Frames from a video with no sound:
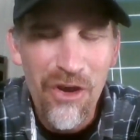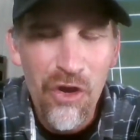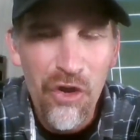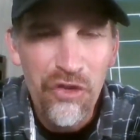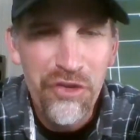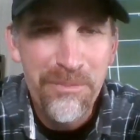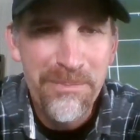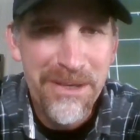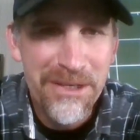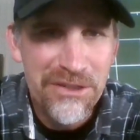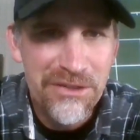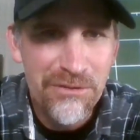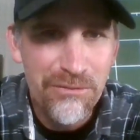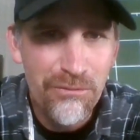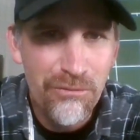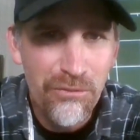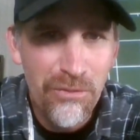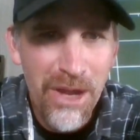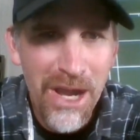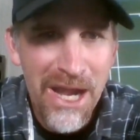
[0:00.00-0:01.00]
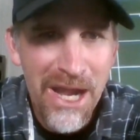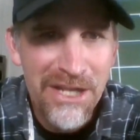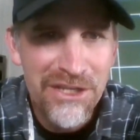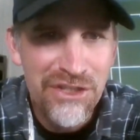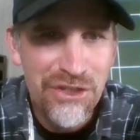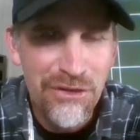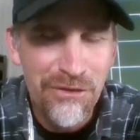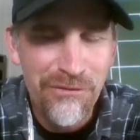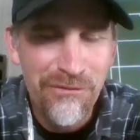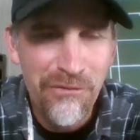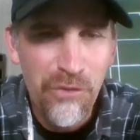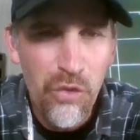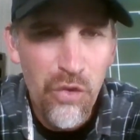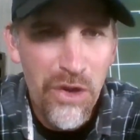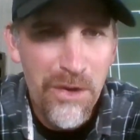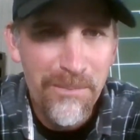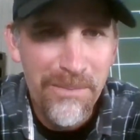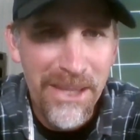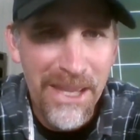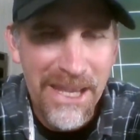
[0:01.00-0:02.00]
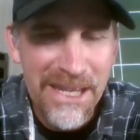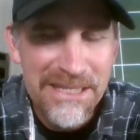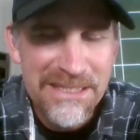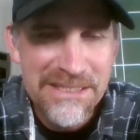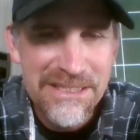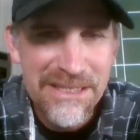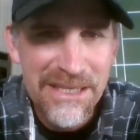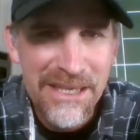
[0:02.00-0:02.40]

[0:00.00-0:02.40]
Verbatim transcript: ultimate Roger form yet.